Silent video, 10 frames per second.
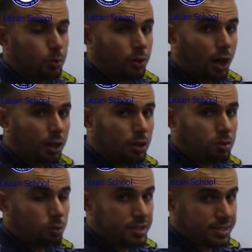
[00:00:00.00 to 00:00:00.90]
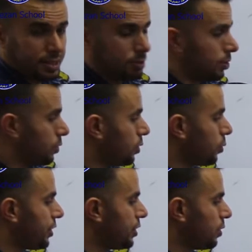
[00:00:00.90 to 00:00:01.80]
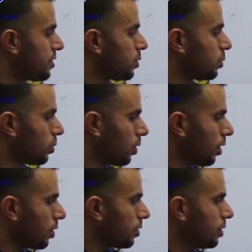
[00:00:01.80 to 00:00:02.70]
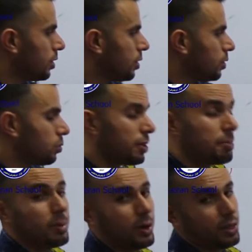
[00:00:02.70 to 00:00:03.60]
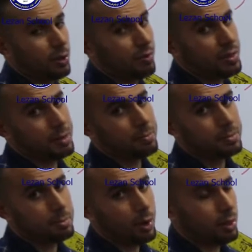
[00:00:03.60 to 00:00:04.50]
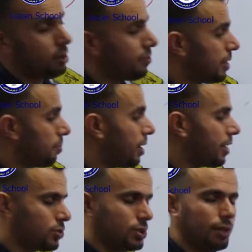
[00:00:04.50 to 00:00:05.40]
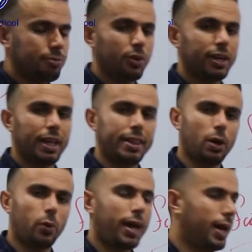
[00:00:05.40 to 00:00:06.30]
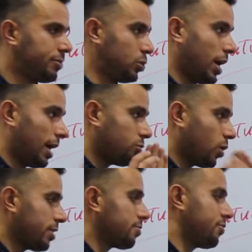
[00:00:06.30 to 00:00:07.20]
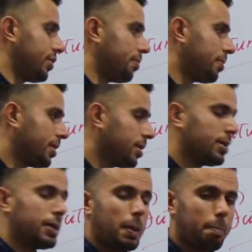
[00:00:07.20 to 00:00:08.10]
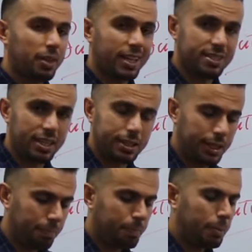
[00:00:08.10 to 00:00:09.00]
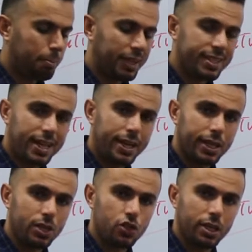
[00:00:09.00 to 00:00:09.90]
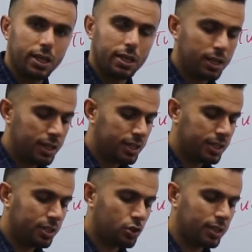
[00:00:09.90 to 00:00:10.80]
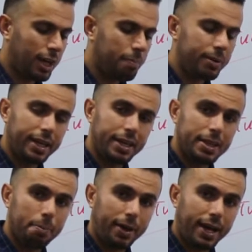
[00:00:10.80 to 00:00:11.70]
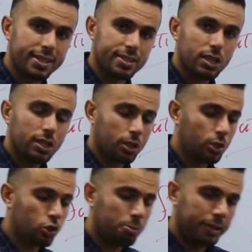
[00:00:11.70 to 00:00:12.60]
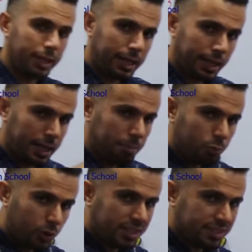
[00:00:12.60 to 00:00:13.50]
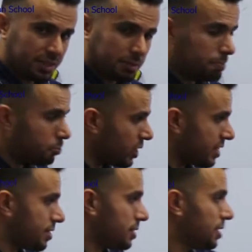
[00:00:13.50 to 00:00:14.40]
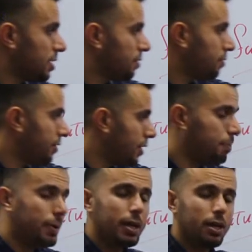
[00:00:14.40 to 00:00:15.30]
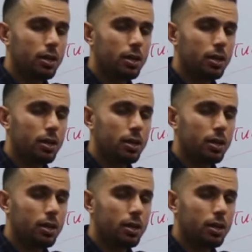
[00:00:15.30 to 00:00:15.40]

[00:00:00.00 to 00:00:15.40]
plural or singular, we use will with both of them. Both of them. But do not forget that we have to have what? Verb. Plus ed, plus ing. It should not be in the past. It should be in present. Present. Verb.